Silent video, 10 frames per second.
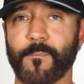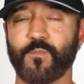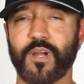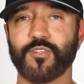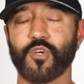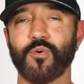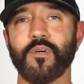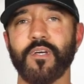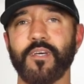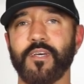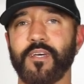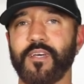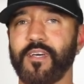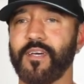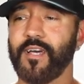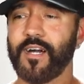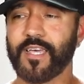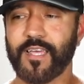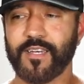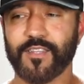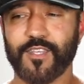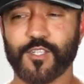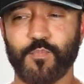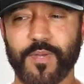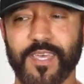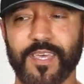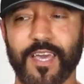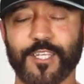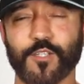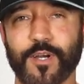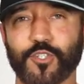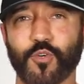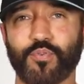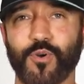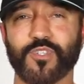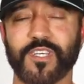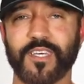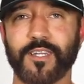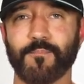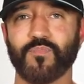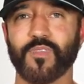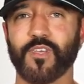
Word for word: All right, so again, this being a special protein,